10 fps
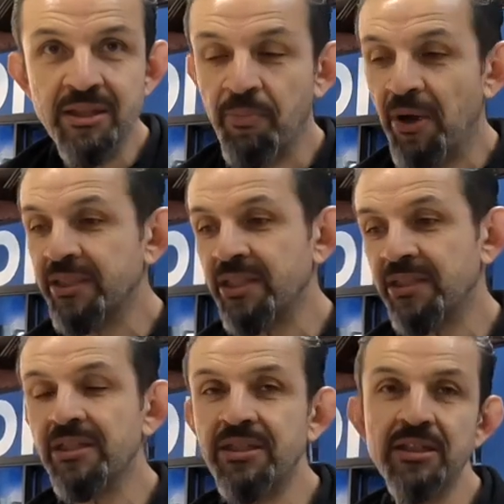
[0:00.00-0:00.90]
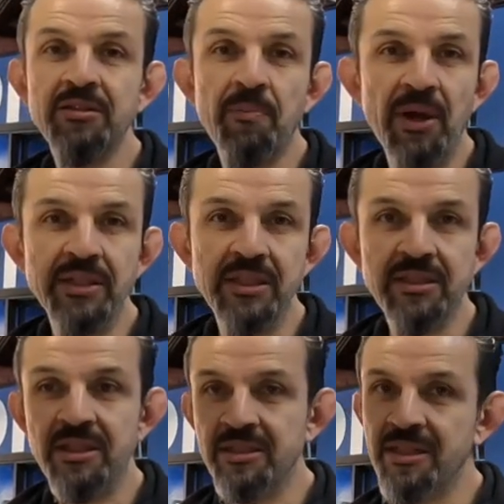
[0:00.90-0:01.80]
let's say it's a
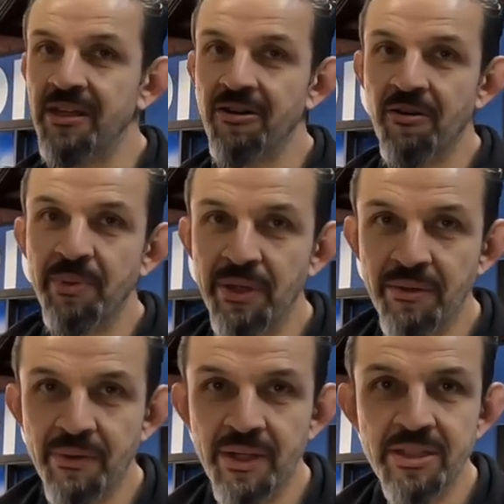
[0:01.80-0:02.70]
process that's kicking our butt, right?